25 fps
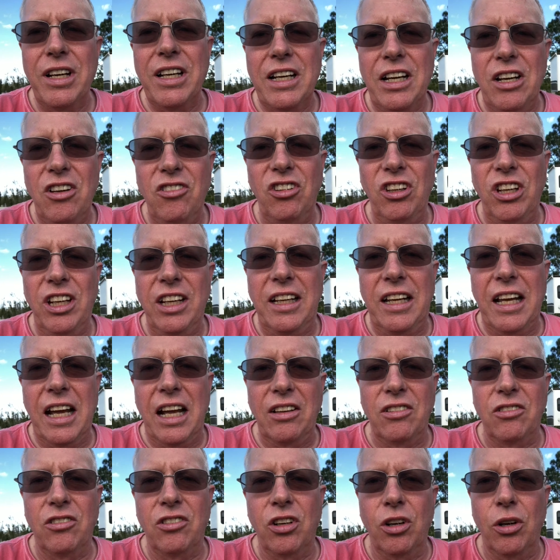easy to
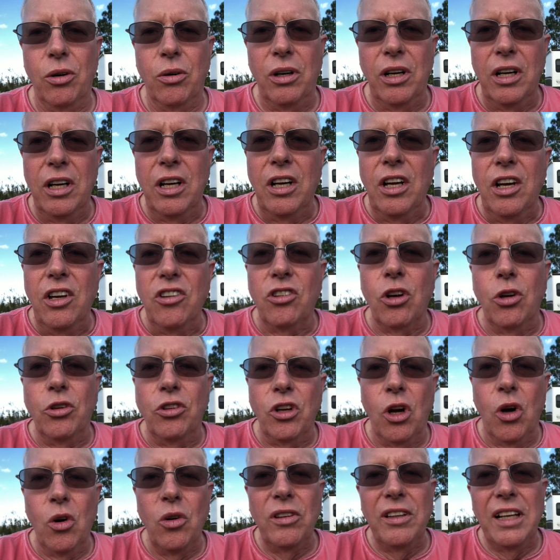get to. So
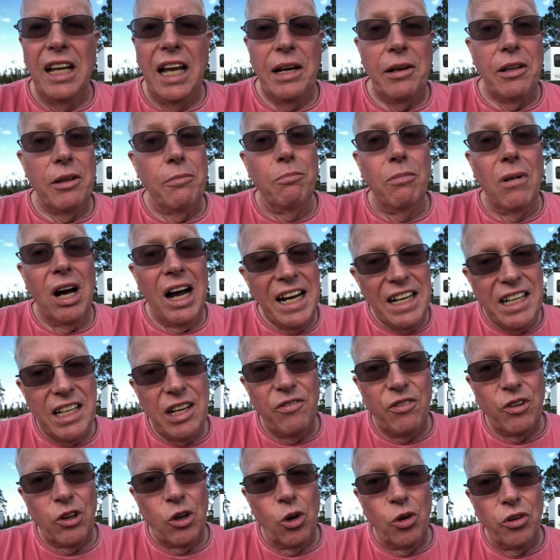don't let my
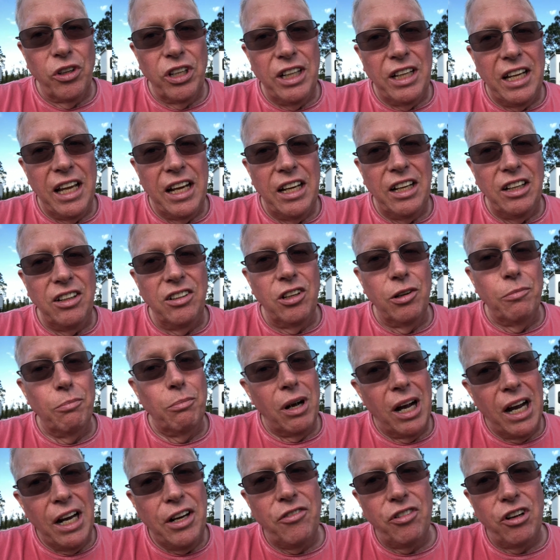difficulty getting to
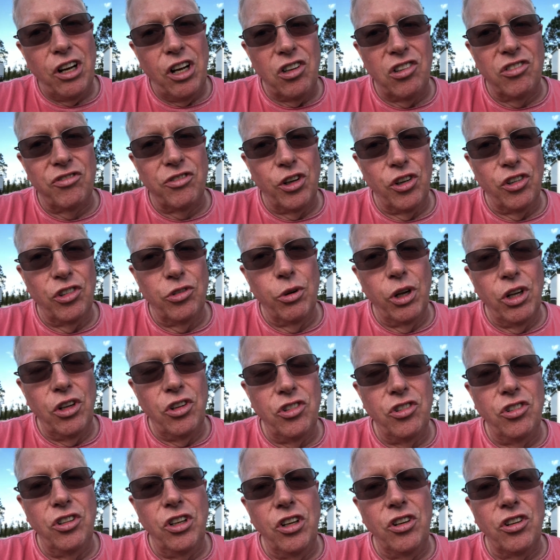my transfer
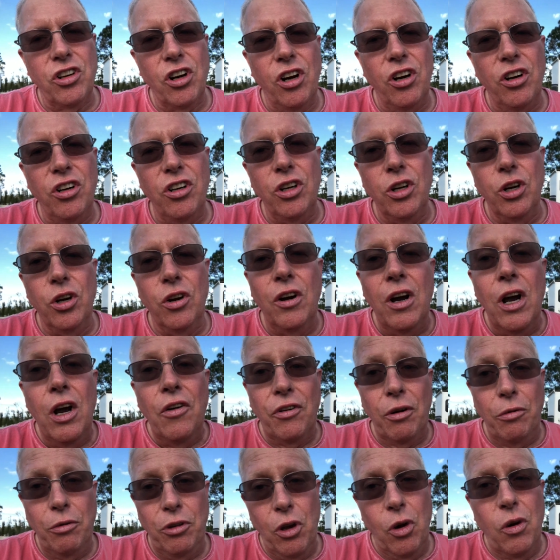switch deter you
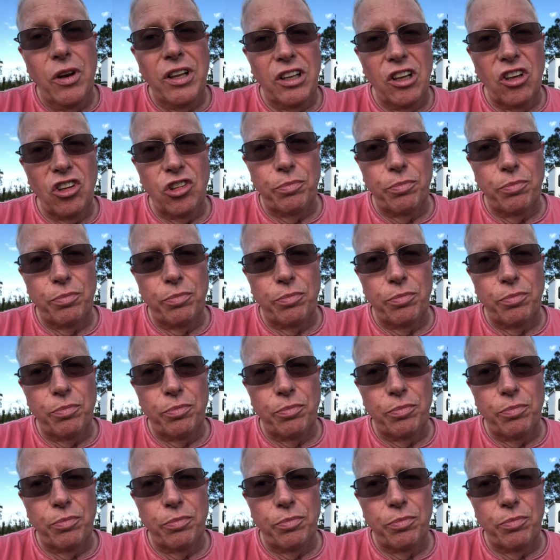from doing this